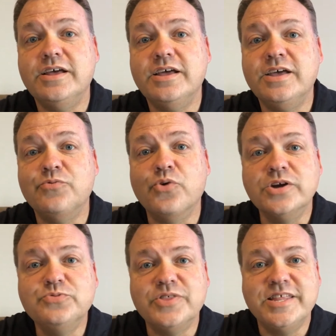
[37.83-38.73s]
and
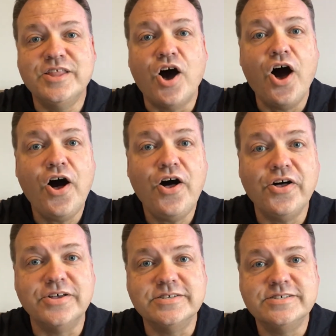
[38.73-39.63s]
worked within the
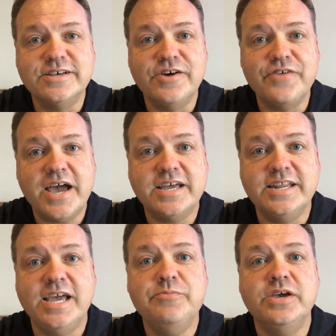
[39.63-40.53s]
halls of
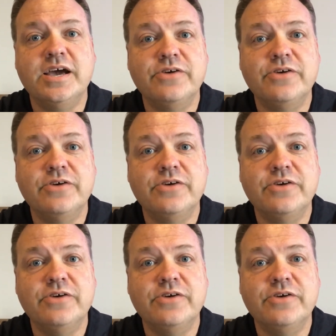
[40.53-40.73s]
academia.